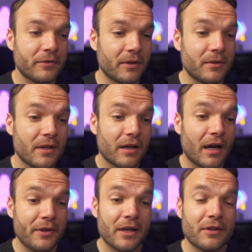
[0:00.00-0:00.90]
So
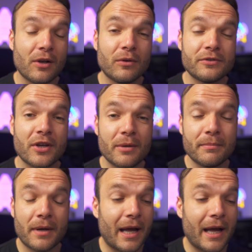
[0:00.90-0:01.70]
I think in the long term,